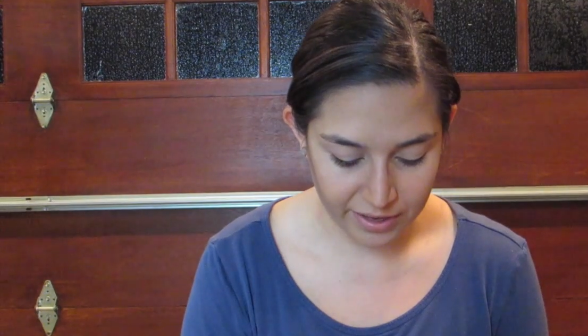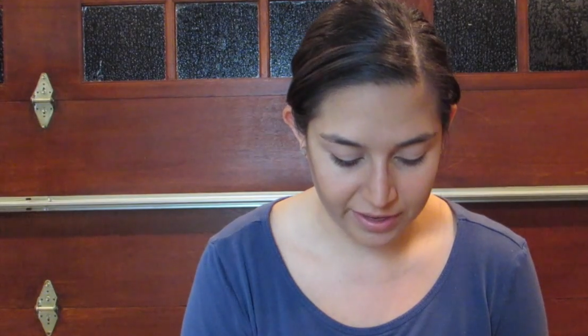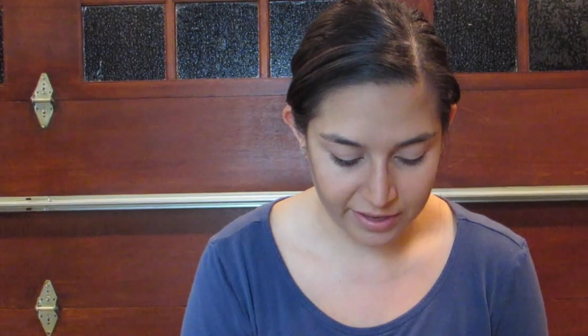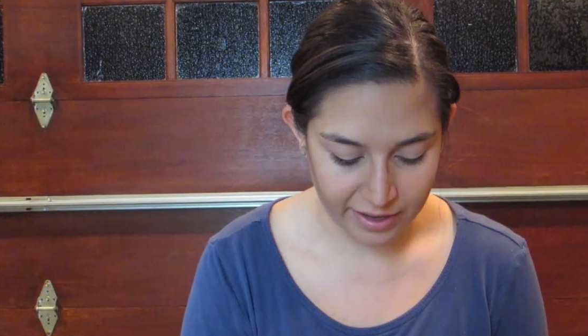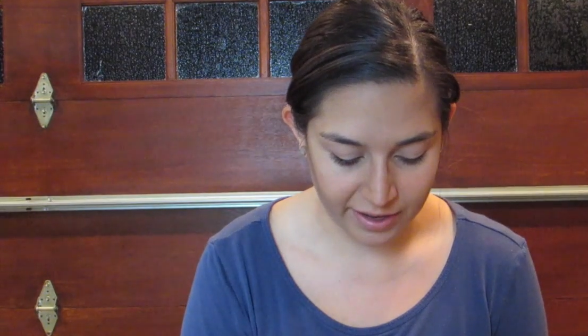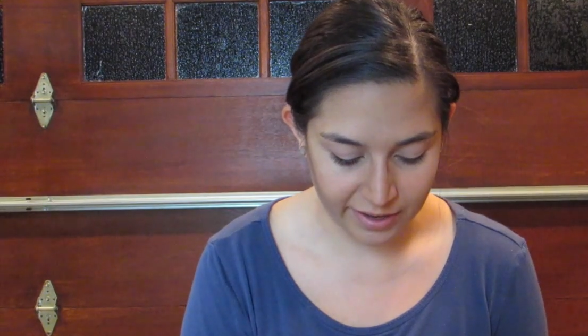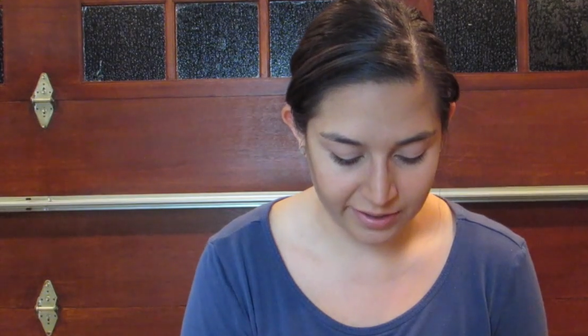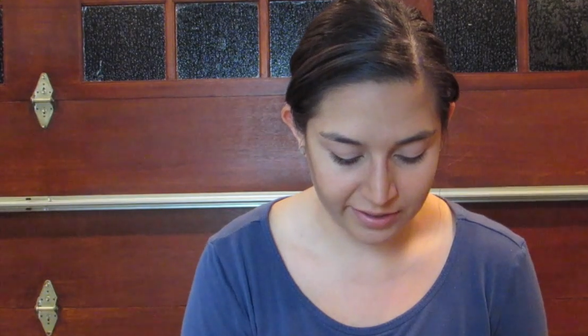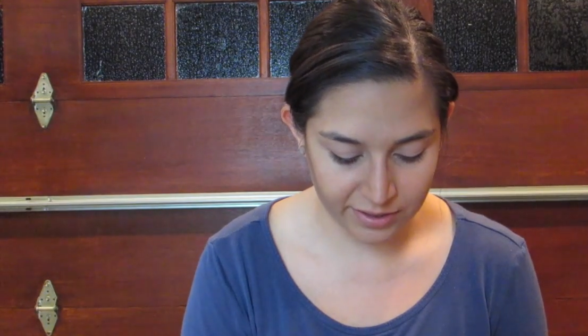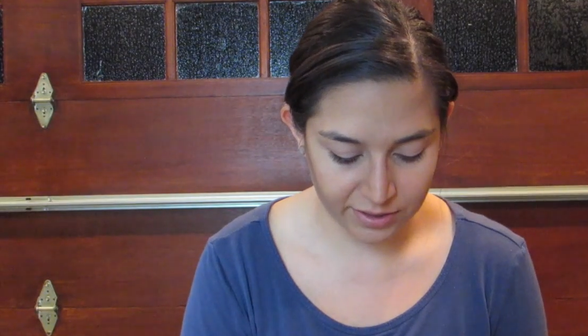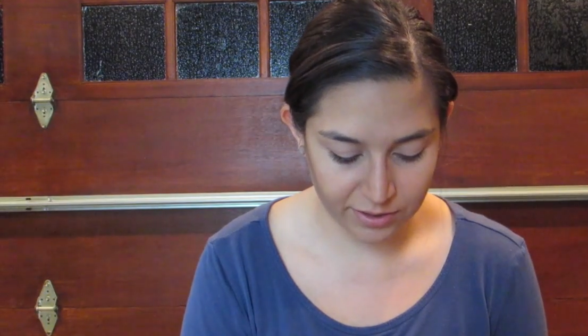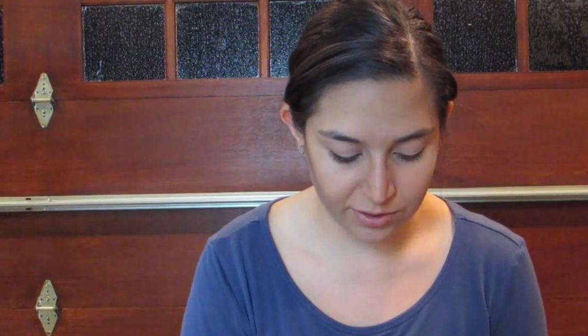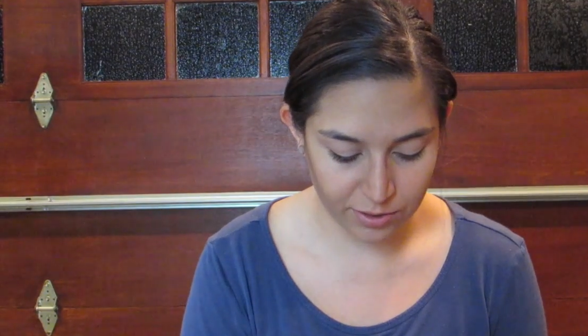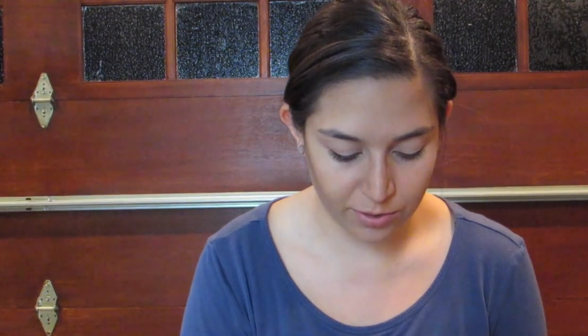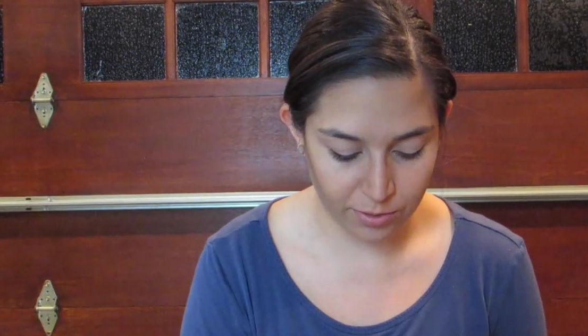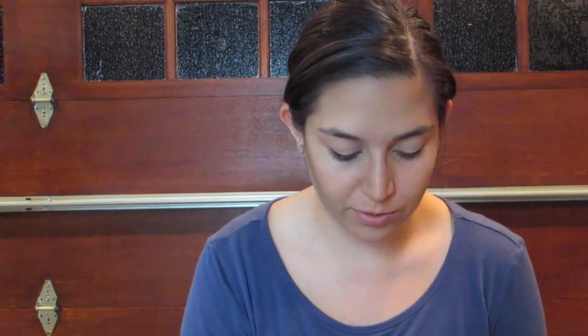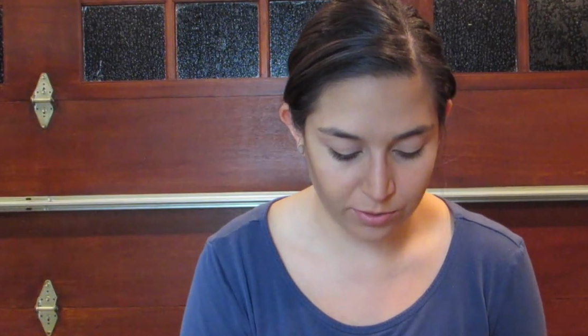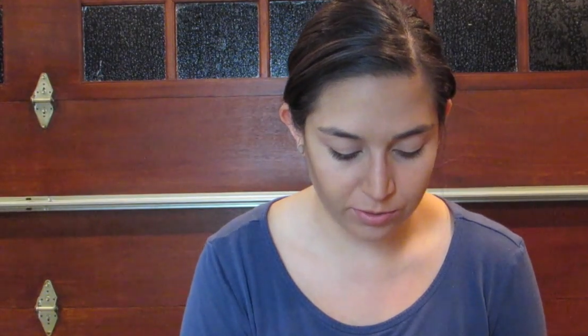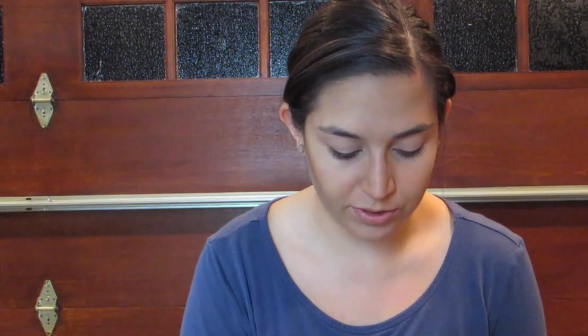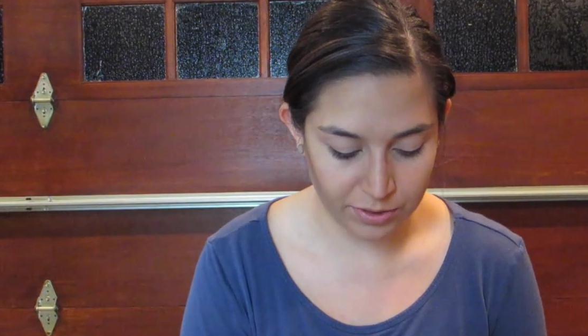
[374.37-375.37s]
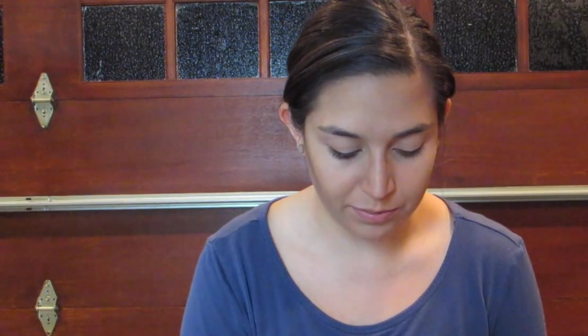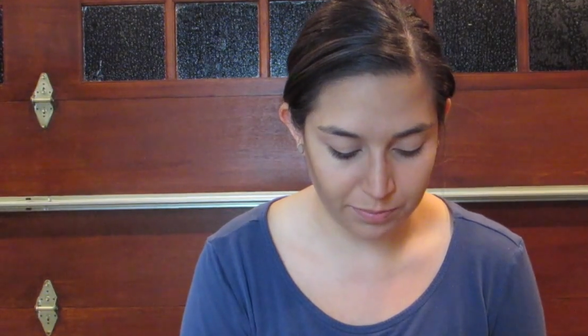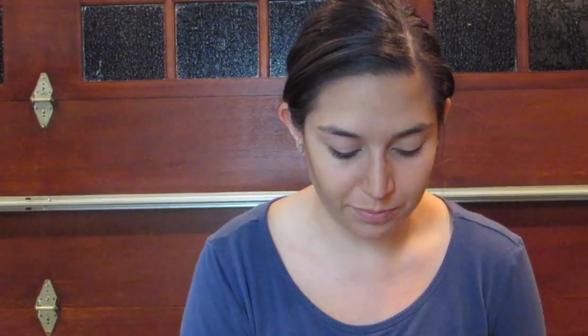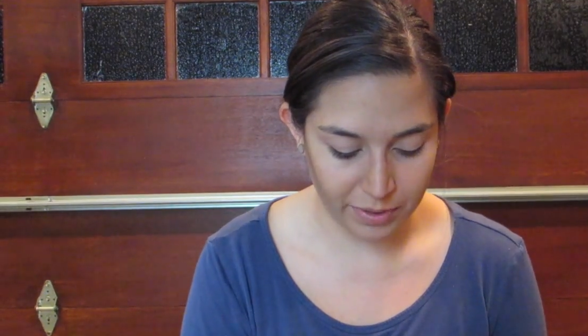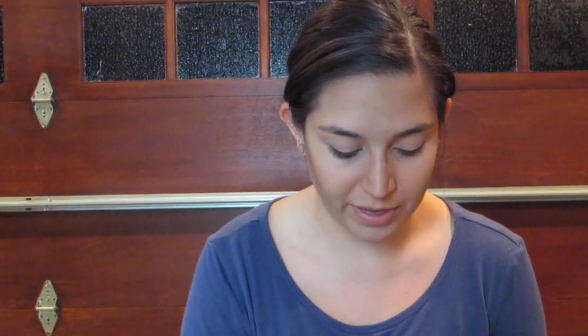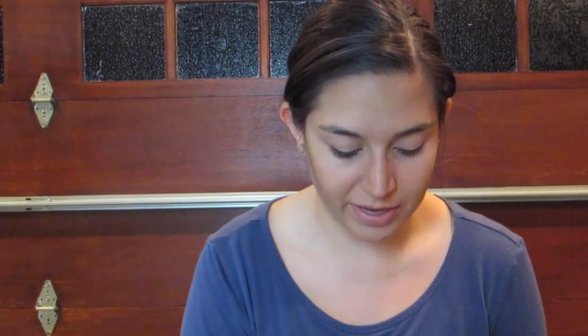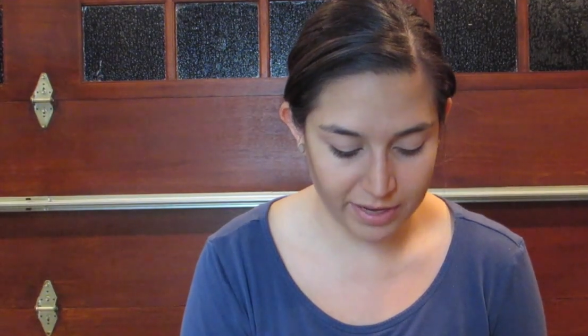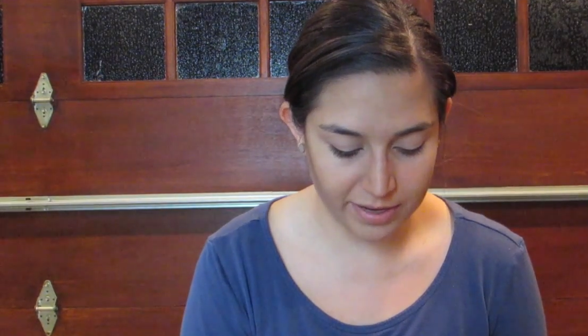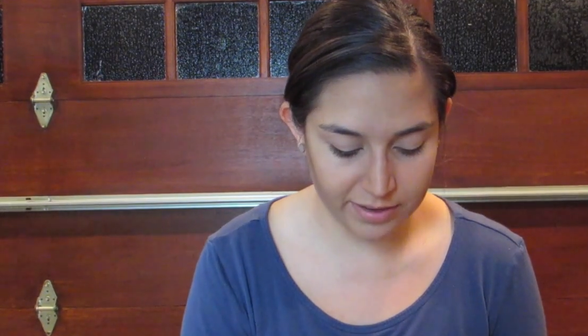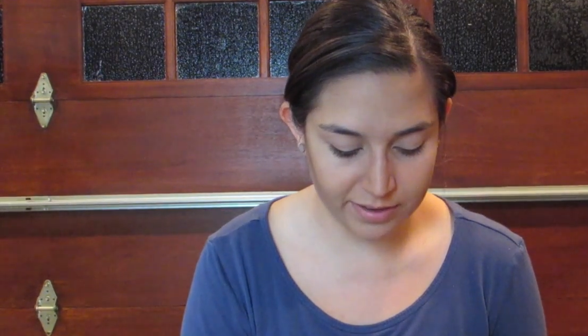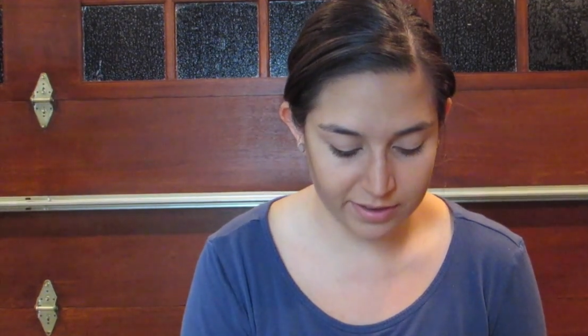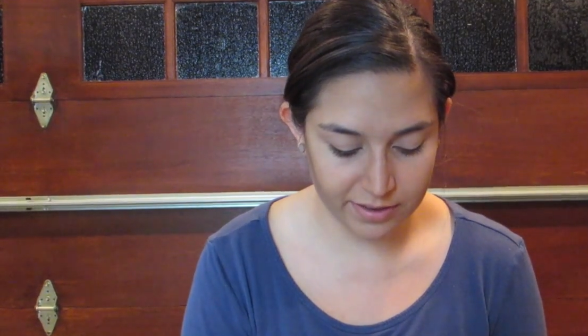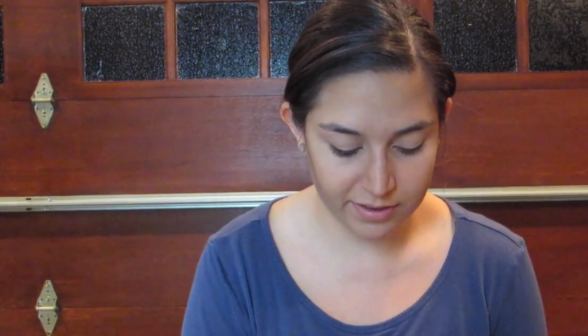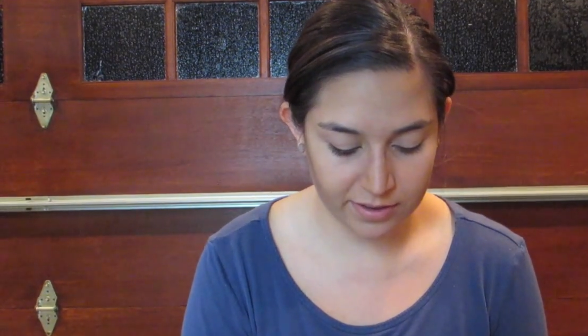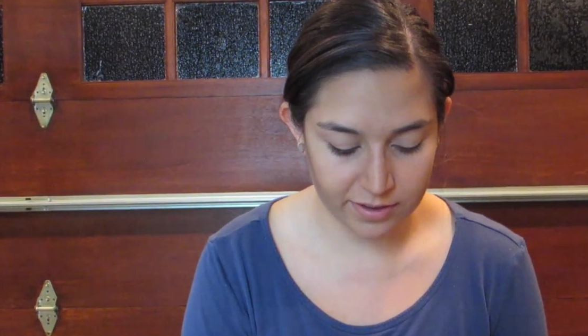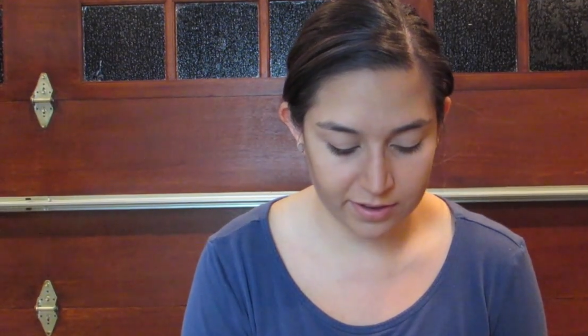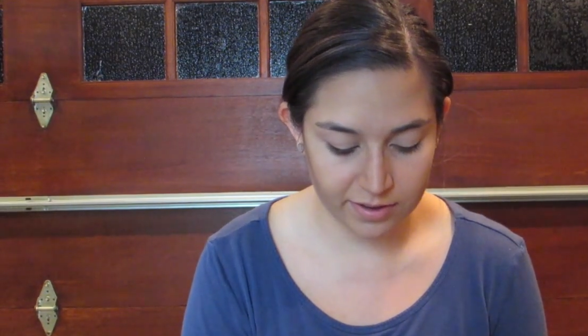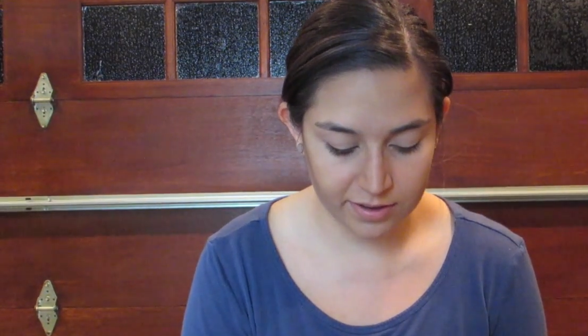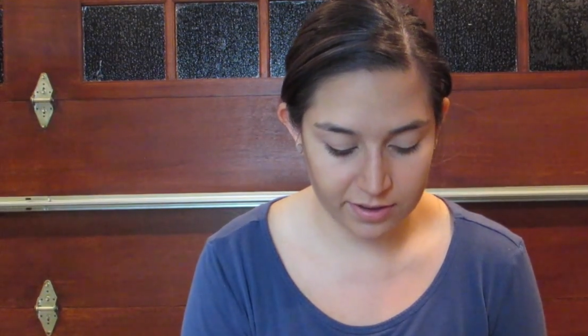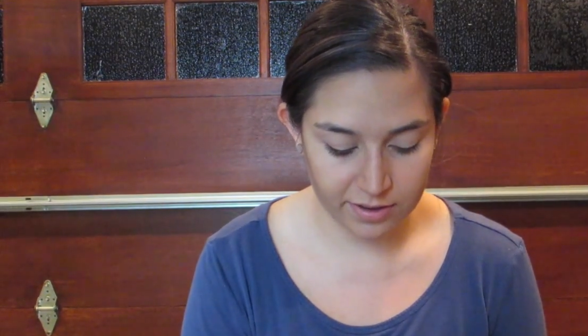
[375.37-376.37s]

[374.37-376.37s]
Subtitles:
nice golden base.